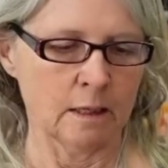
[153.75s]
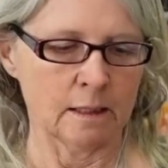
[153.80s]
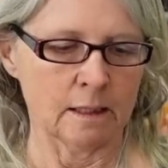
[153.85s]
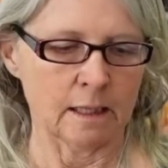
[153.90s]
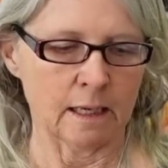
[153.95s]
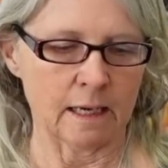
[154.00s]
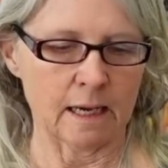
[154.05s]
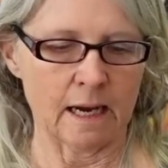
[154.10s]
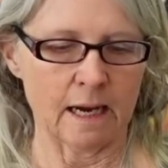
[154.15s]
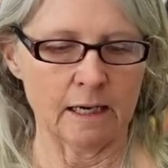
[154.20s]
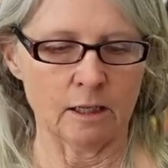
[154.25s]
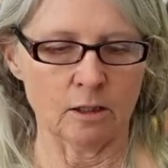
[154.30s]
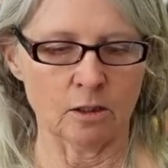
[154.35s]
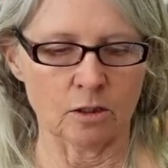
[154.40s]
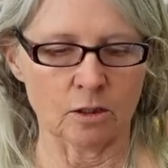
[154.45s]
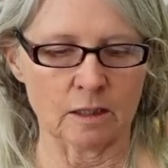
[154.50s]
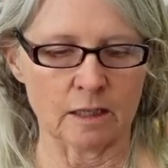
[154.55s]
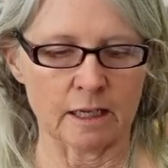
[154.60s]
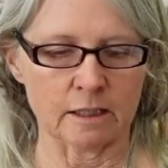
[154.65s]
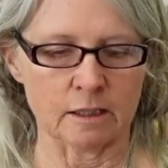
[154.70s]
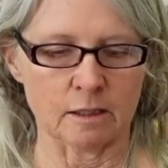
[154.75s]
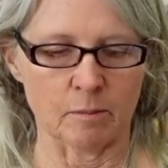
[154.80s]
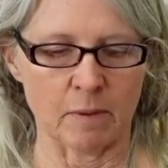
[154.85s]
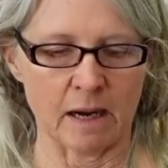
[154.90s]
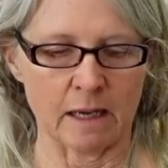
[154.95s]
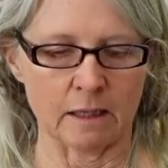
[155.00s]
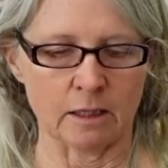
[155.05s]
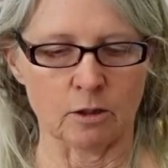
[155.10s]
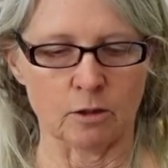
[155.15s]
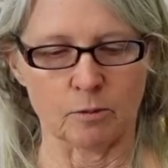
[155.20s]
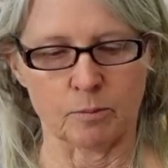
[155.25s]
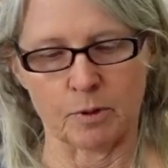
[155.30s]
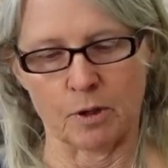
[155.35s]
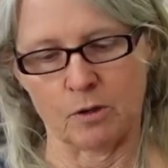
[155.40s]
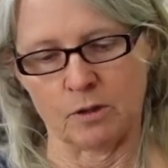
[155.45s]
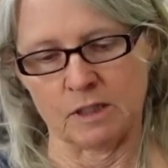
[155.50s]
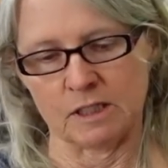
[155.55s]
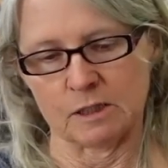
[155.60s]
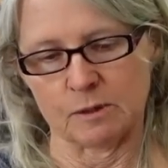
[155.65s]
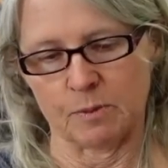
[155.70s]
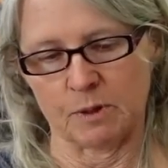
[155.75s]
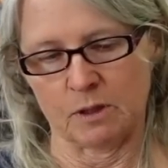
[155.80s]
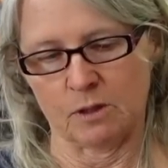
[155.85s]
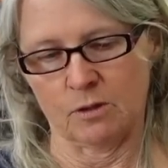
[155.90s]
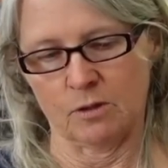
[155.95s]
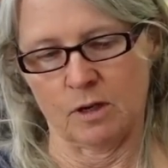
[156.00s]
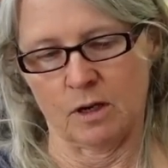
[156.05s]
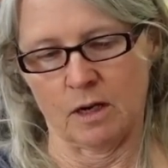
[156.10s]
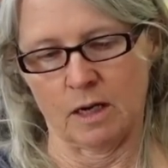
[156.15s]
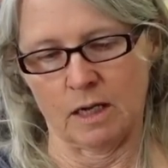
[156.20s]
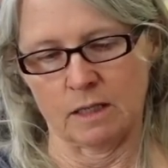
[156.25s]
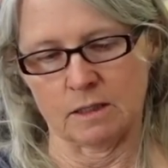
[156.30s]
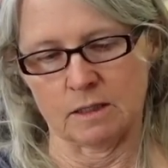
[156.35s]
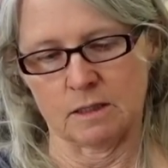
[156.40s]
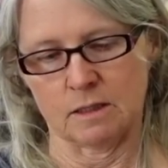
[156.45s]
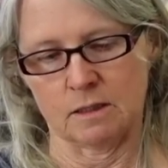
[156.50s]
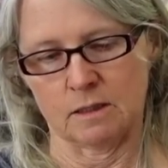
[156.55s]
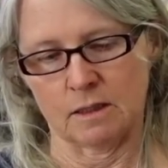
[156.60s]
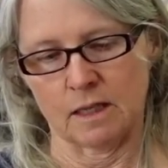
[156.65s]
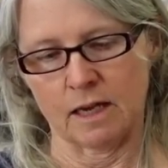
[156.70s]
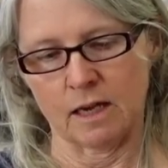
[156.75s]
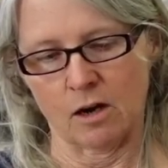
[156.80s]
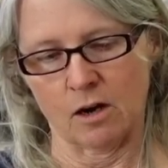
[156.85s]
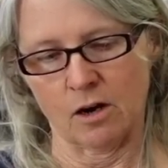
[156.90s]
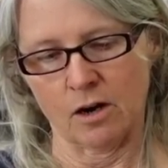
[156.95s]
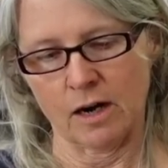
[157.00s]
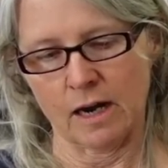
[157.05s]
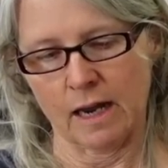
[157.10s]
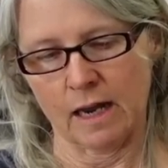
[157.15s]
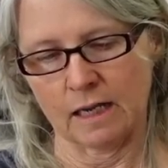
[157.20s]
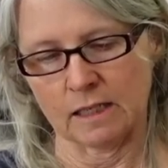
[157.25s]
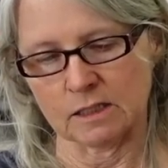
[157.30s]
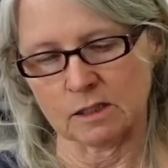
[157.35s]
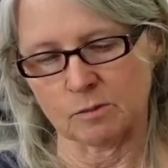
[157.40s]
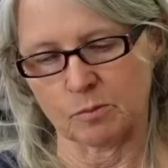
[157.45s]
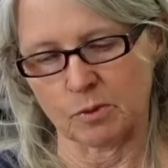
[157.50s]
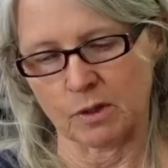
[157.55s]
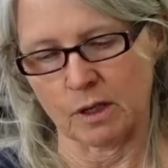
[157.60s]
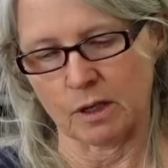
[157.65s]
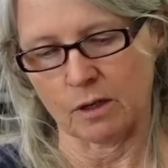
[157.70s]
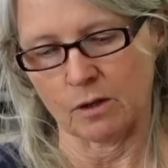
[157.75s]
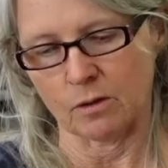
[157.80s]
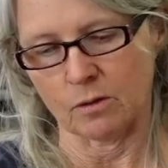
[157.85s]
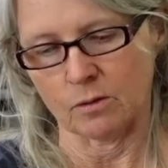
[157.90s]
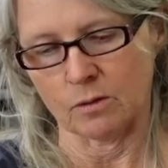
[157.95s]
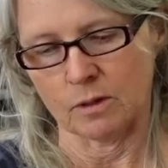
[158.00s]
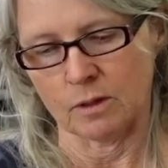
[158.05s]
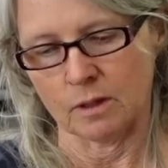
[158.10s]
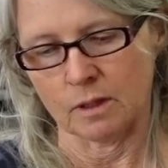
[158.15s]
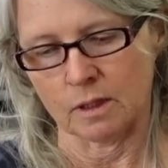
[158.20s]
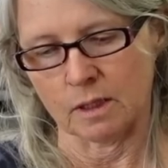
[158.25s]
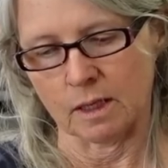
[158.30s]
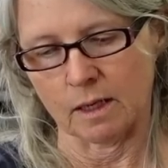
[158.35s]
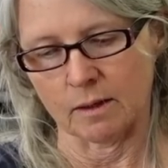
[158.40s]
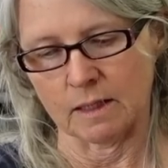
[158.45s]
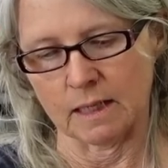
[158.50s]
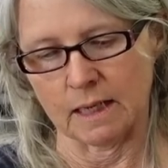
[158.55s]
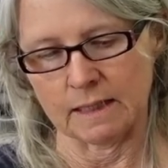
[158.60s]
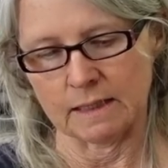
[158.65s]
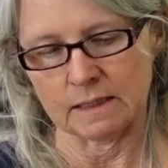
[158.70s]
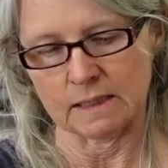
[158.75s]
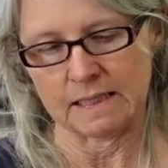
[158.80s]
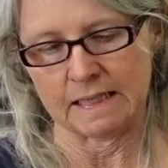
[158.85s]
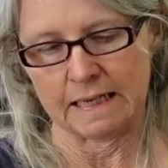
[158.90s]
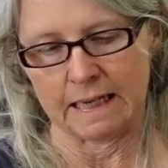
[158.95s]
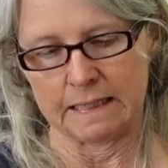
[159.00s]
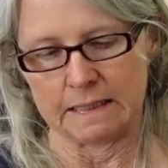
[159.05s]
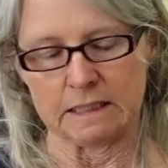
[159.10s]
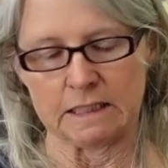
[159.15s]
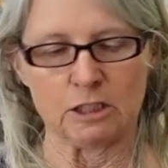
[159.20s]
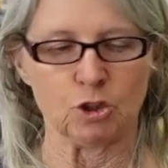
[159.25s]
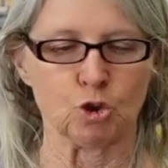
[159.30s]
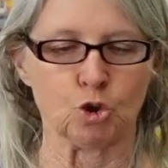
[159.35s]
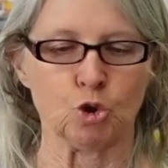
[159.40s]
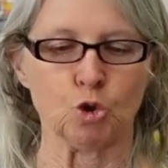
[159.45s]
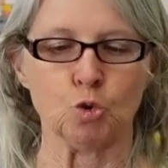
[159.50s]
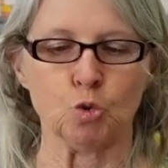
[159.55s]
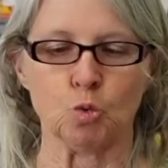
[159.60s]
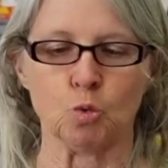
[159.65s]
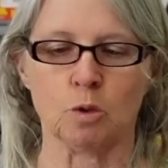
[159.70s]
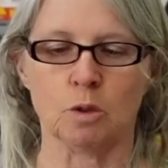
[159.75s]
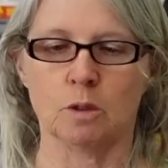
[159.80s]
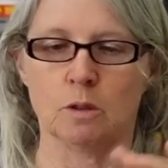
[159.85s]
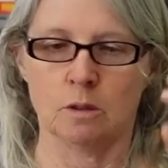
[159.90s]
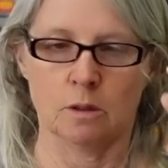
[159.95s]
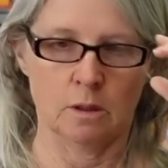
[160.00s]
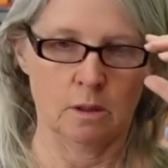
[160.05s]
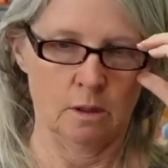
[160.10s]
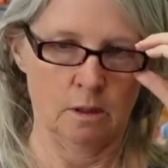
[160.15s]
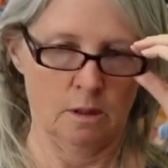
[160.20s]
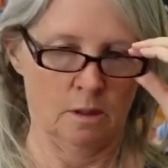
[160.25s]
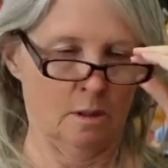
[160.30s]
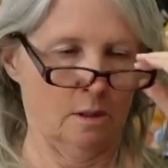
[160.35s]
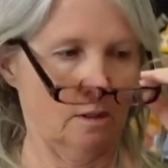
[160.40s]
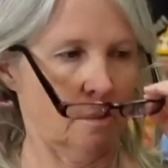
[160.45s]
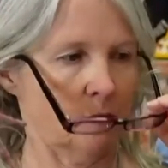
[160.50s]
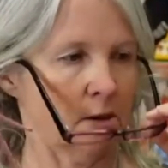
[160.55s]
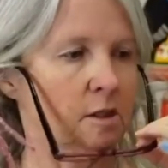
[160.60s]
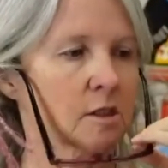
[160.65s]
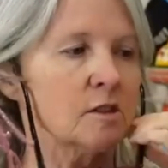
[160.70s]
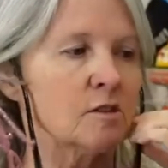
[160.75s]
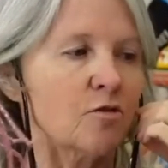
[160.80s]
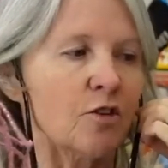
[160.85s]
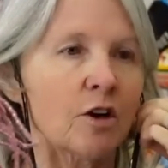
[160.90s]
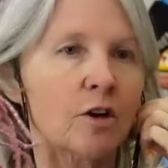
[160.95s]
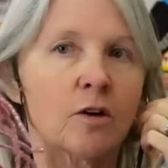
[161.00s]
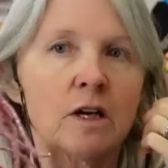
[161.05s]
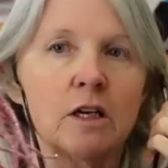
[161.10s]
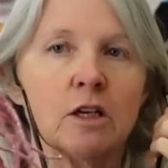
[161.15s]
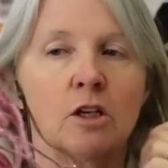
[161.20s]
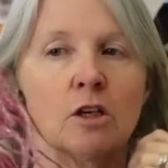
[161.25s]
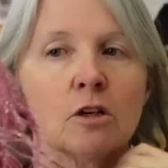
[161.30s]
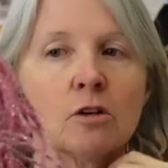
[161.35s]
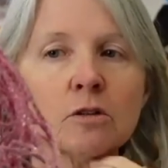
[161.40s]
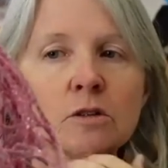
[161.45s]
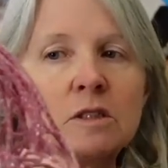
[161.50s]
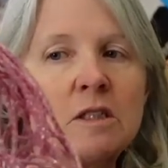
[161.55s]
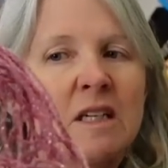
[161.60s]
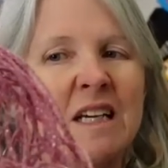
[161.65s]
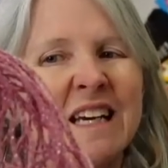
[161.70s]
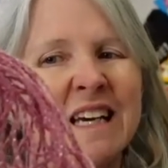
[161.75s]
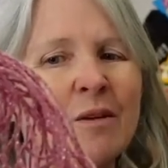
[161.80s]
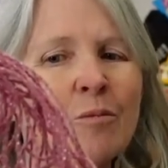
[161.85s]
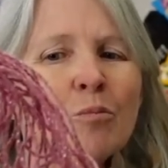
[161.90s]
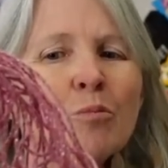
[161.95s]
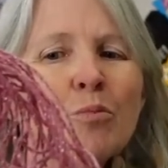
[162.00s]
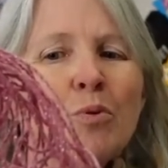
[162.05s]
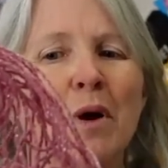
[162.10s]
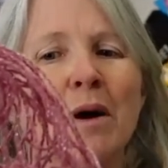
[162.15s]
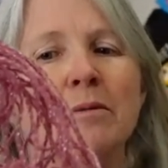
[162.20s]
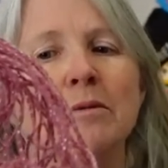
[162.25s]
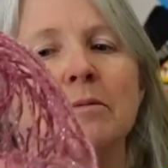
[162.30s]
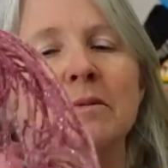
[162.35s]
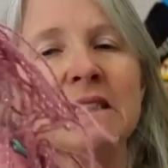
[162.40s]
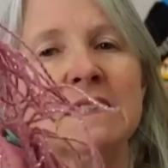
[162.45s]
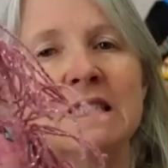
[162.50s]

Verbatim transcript: They kind of look like the My Little Ponies, but they're not. They are Hasbro. Yeah, nineteen ninety-two. Just very cute. Probably